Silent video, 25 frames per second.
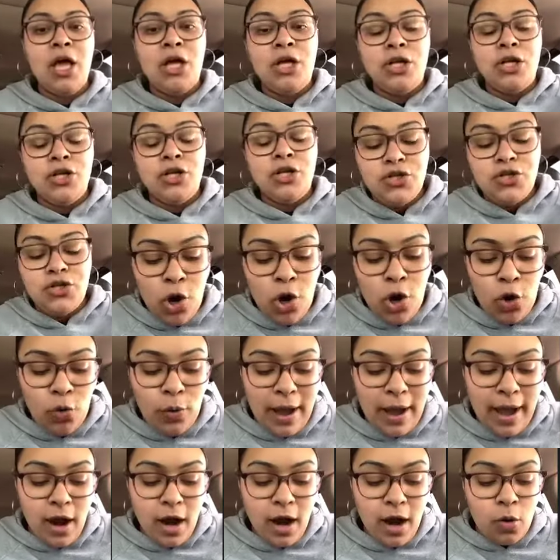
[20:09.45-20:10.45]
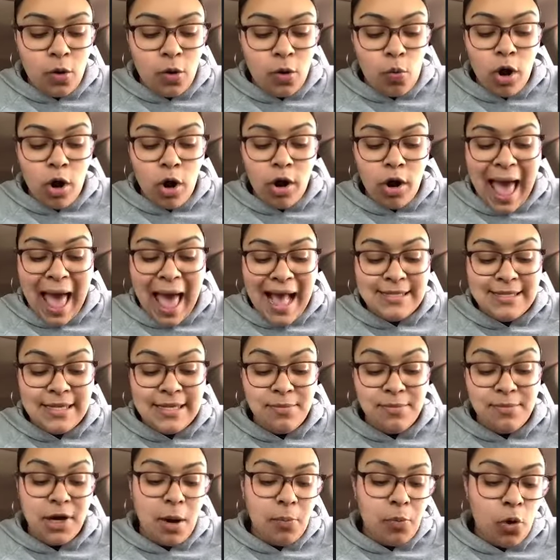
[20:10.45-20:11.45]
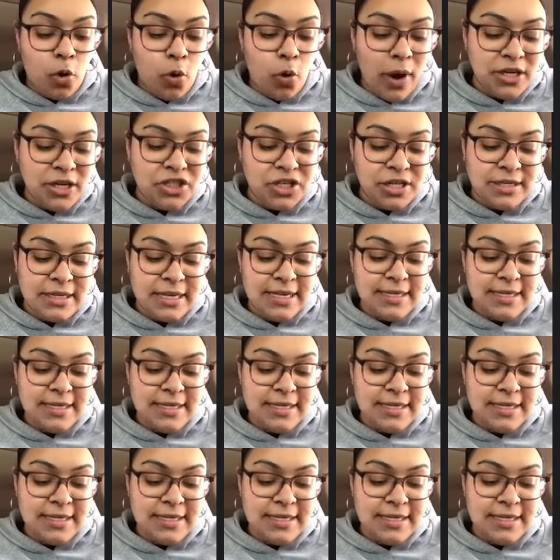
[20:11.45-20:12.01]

So Eric Worre asked him a couple questions.